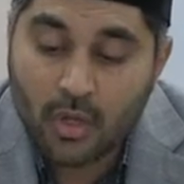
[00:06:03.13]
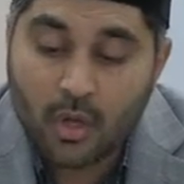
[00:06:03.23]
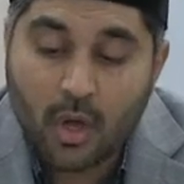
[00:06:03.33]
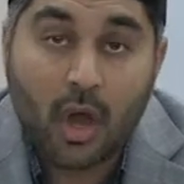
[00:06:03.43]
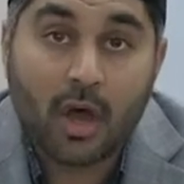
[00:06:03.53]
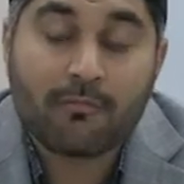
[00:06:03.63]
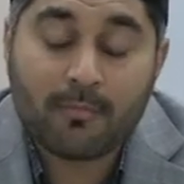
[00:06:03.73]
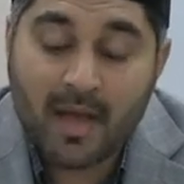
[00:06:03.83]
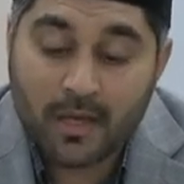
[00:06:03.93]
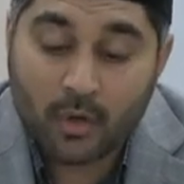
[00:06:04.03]
of
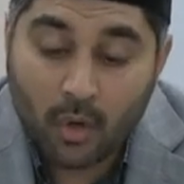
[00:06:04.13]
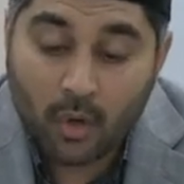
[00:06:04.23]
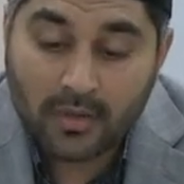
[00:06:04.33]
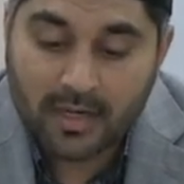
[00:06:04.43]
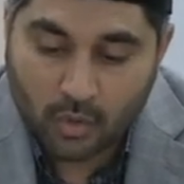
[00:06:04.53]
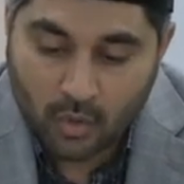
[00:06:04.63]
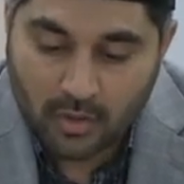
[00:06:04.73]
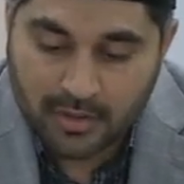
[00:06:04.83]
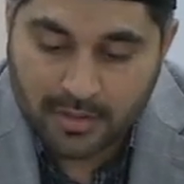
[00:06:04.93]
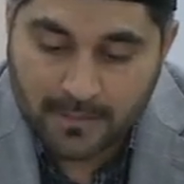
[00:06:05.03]
my own
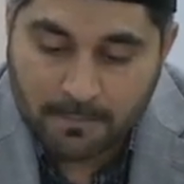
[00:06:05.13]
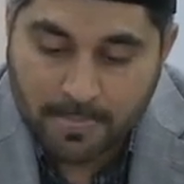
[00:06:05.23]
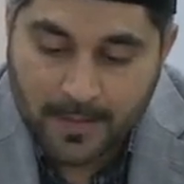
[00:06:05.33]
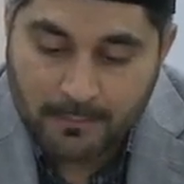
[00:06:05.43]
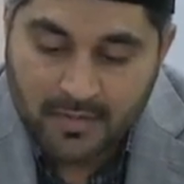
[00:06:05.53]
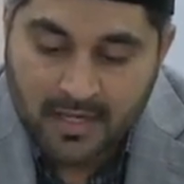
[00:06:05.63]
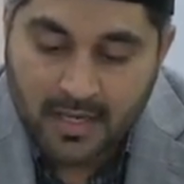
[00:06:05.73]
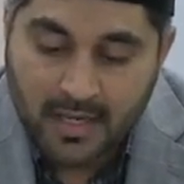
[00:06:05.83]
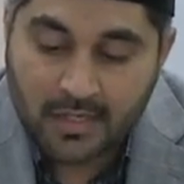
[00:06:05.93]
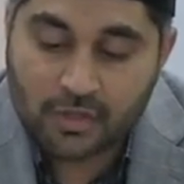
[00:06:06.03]
accord.
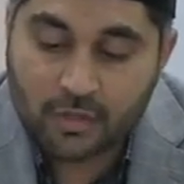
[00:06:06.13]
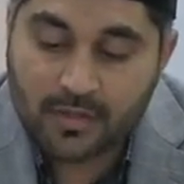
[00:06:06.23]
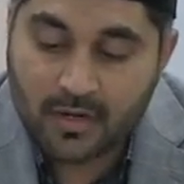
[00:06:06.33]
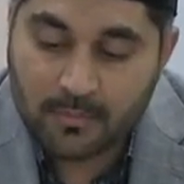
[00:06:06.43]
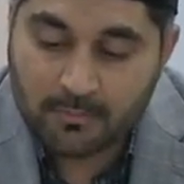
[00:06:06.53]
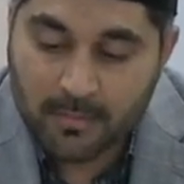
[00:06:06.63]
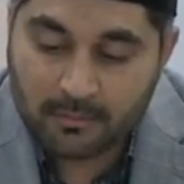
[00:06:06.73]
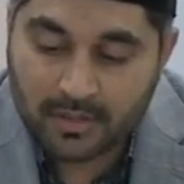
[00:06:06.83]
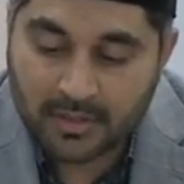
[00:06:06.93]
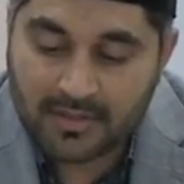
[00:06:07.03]
It should be
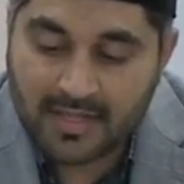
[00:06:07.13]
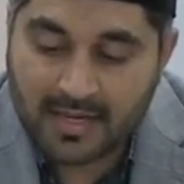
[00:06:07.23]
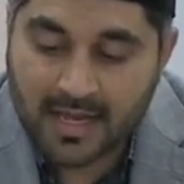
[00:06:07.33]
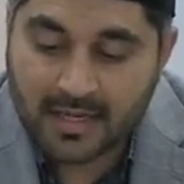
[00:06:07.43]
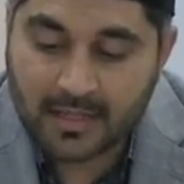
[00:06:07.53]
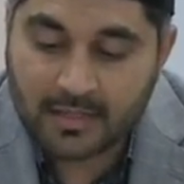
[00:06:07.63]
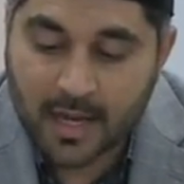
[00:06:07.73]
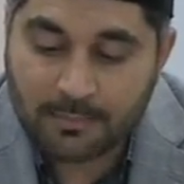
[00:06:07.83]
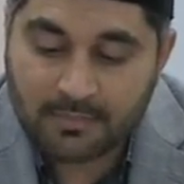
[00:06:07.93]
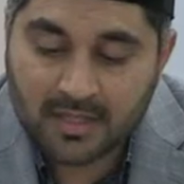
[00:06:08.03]
remembered that I
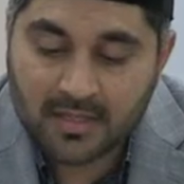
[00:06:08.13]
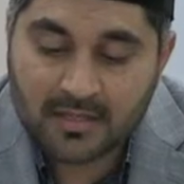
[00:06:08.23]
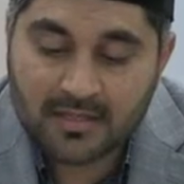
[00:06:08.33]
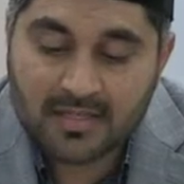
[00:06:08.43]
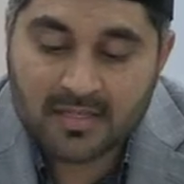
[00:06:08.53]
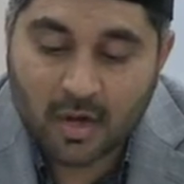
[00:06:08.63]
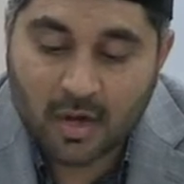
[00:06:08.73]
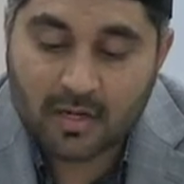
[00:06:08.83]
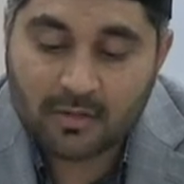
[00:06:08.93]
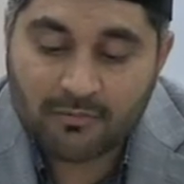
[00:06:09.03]
adopted this
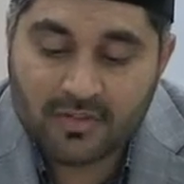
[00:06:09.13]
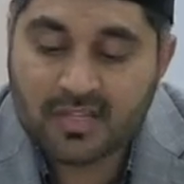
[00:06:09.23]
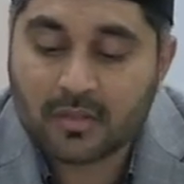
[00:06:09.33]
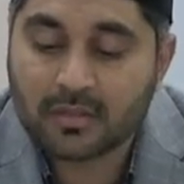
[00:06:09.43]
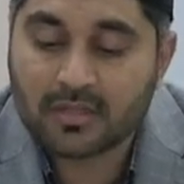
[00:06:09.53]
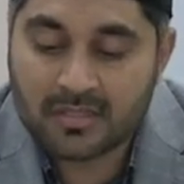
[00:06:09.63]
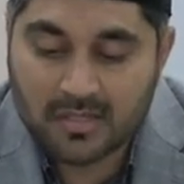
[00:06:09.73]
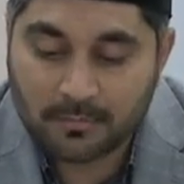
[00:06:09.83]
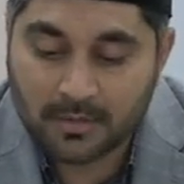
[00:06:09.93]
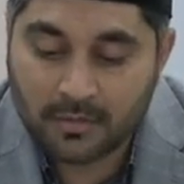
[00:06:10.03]
hard physical
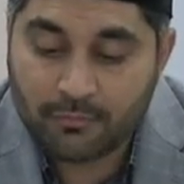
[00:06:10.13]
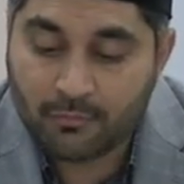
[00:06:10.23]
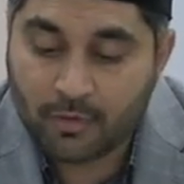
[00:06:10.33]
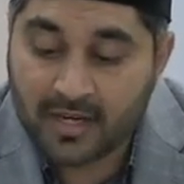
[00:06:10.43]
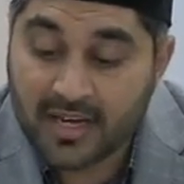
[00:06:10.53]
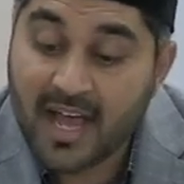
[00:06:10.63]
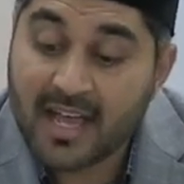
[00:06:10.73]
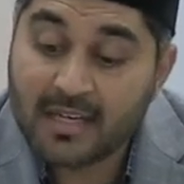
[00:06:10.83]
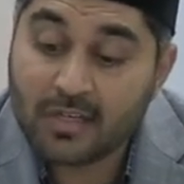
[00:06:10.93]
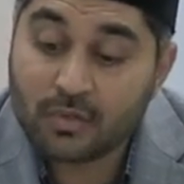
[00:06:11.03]
discipline for
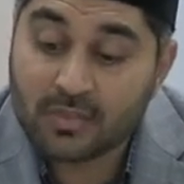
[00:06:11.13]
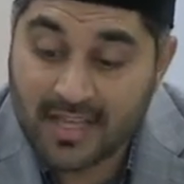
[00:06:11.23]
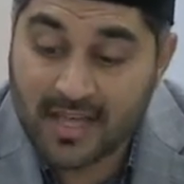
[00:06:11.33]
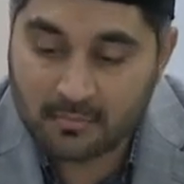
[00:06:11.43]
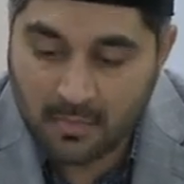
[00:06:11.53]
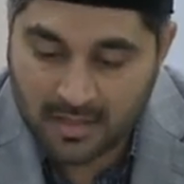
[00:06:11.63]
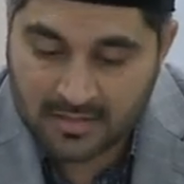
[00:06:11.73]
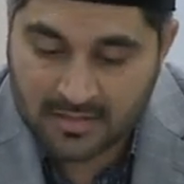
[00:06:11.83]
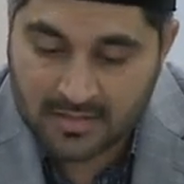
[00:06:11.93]
9 to 10 months